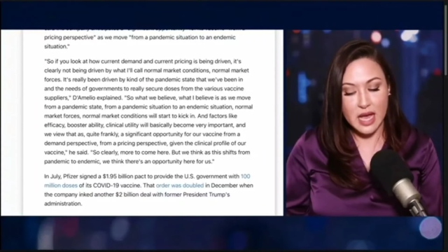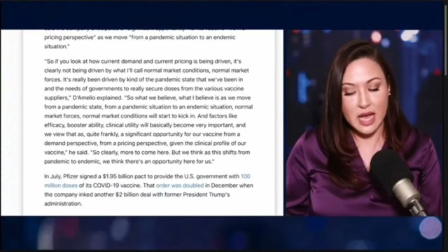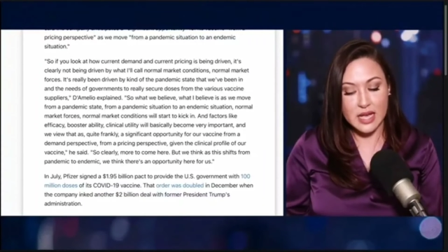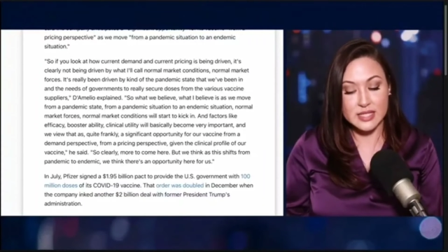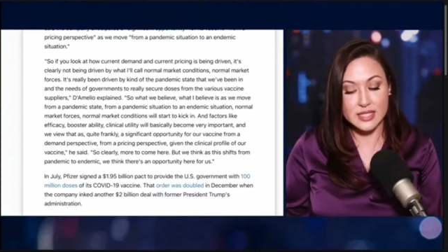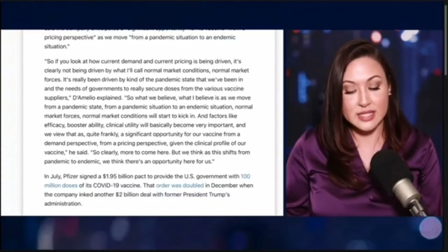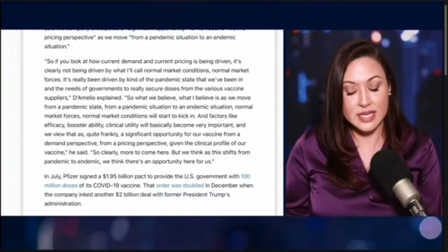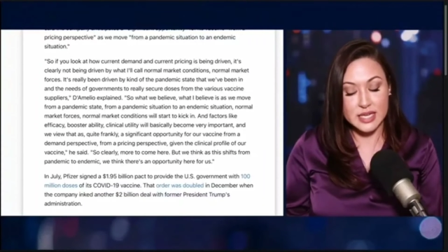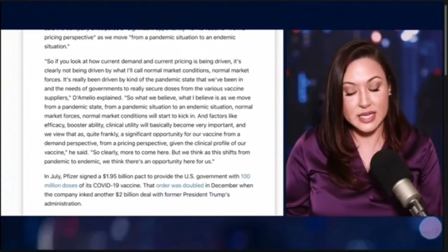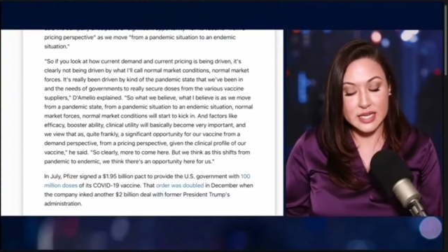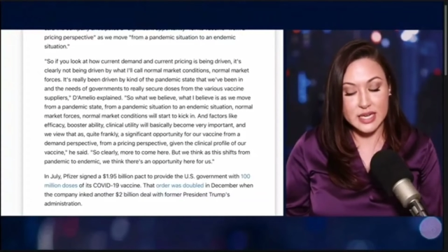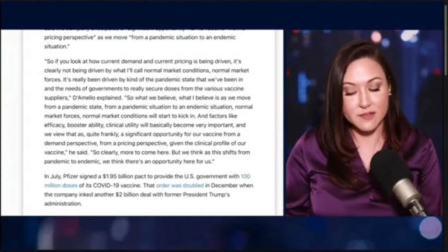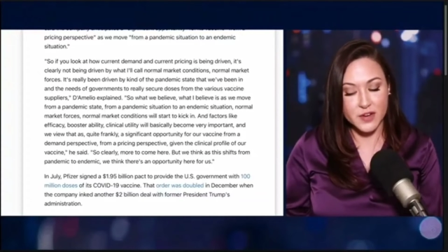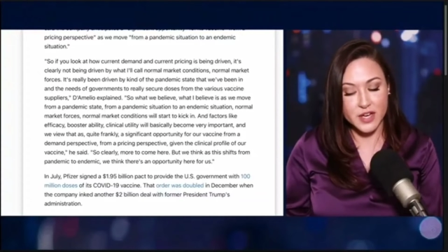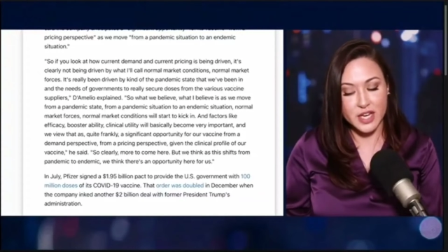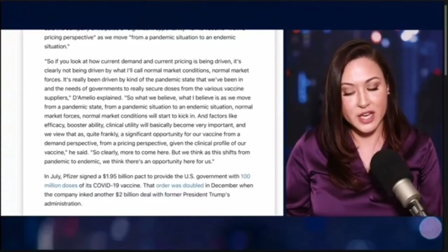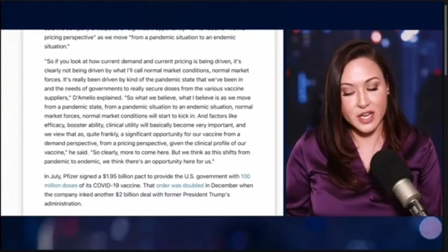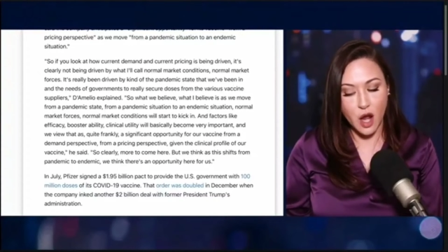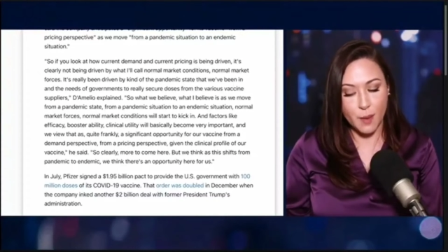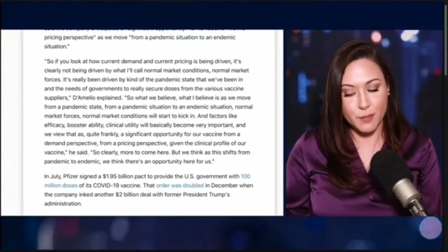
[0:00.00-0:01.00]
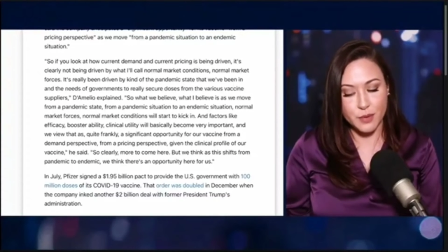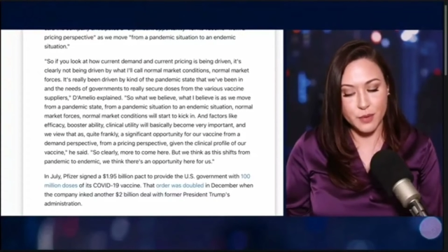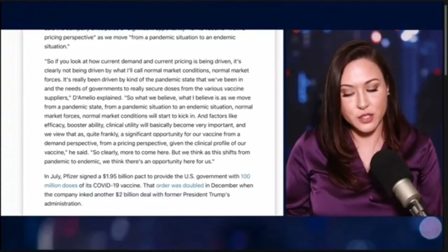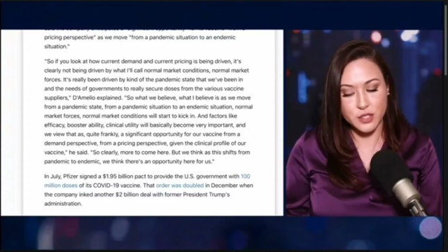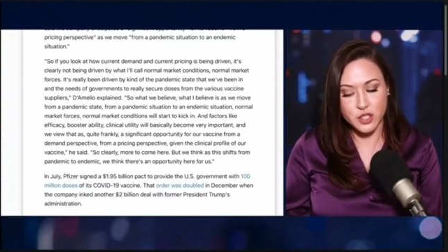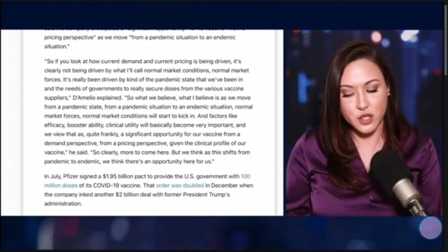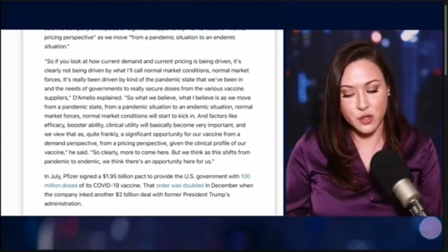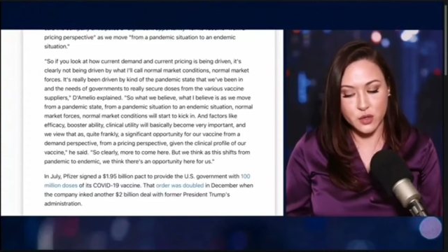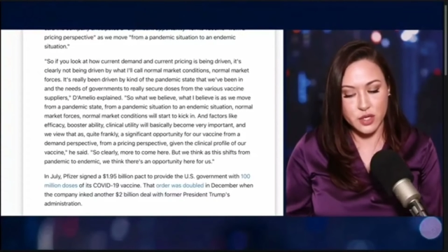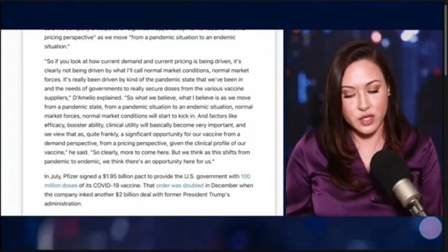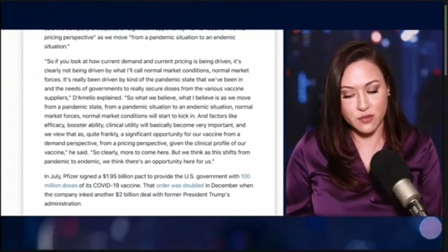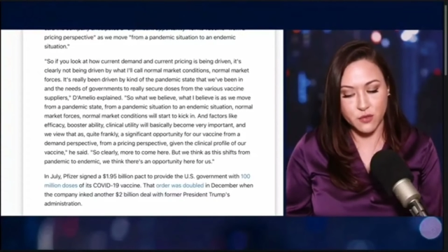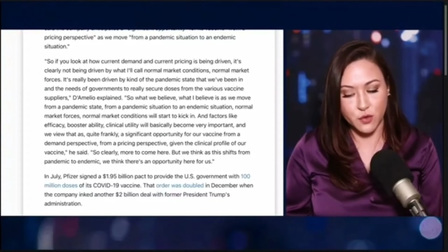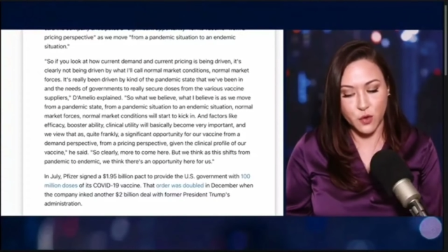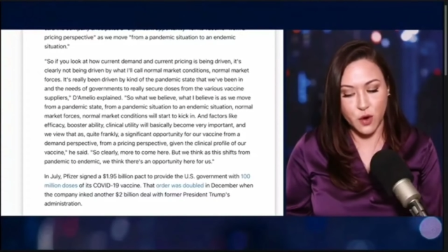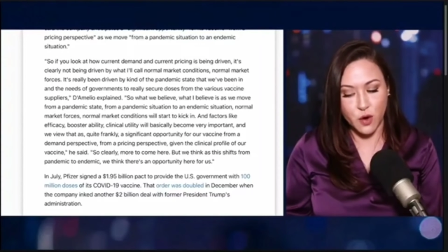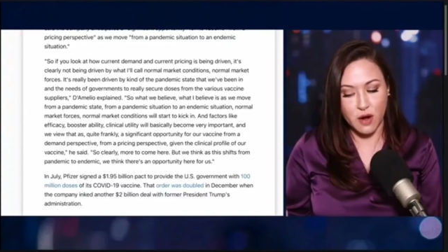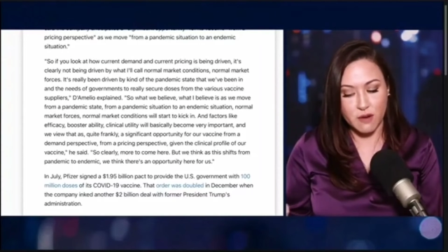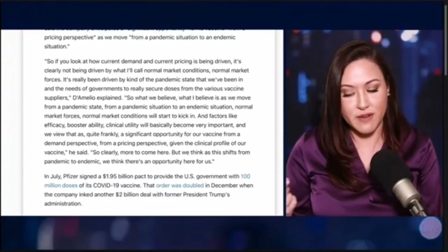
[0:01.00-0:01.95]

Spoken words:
a significant opportunity for our